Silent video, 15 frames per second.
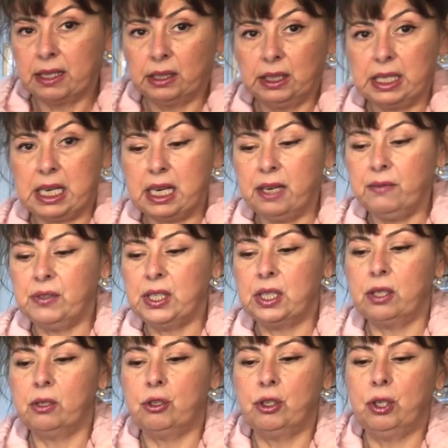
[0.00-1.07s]
the
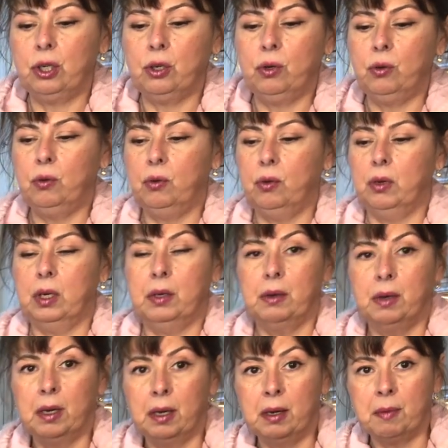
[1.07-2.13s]
leaves to
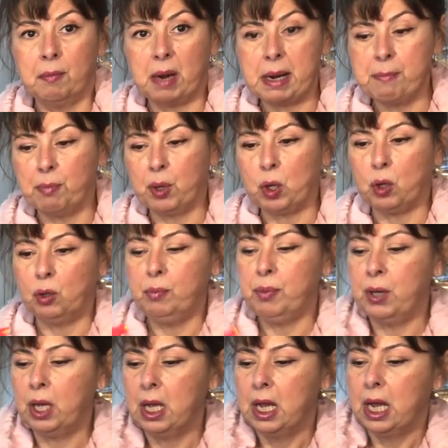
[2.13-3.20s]
my bulb,
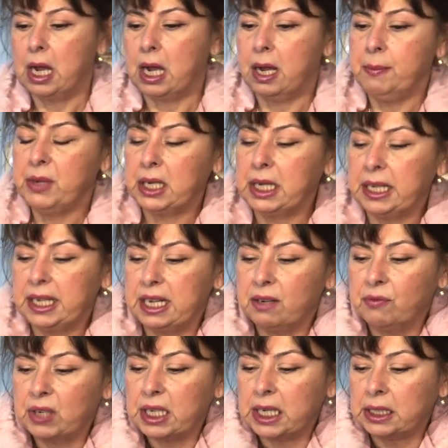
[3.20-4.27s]
I'm gonna
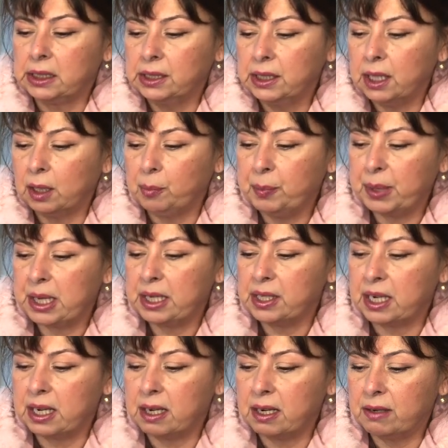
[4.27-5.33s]
give it a little
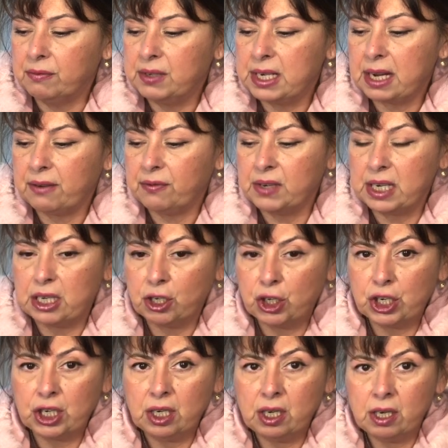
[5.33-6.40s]
bit of
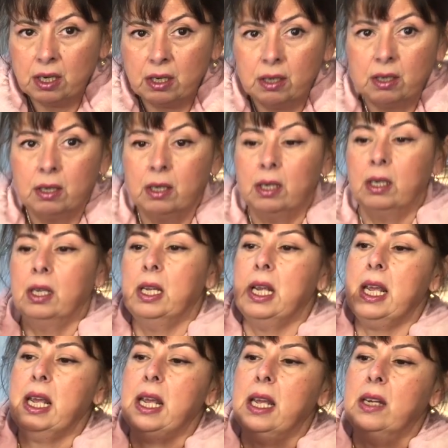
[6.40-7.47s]
definition
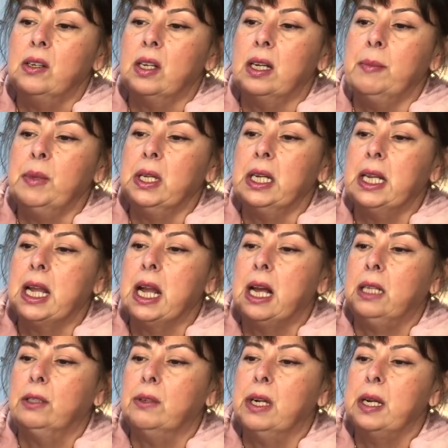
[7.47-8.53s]
and I'm gonna
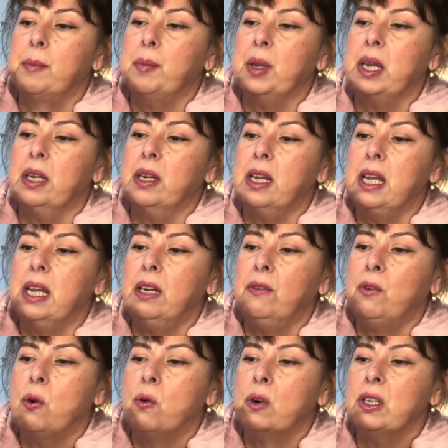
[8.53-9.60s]
color it a bit. And
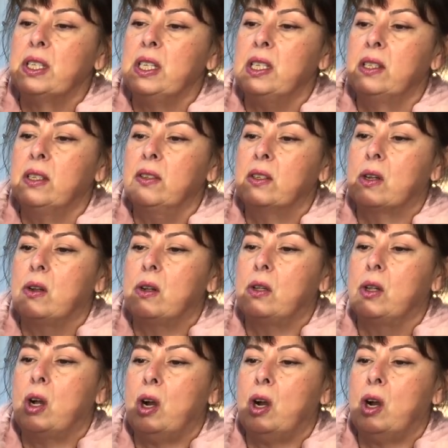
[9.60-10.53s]
of course, this is all